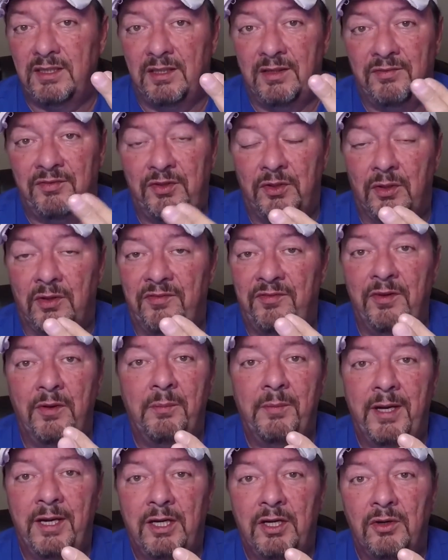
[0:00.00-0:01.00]
if you're a
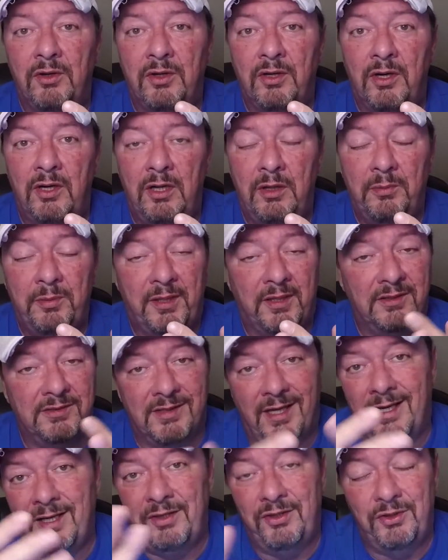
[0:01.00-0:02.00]
filmmaker at all, because
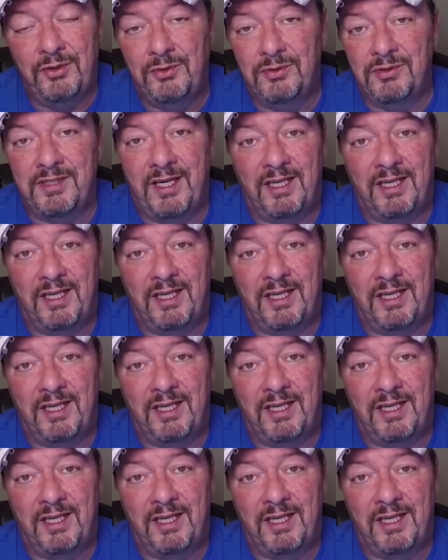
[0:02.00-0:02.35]
I use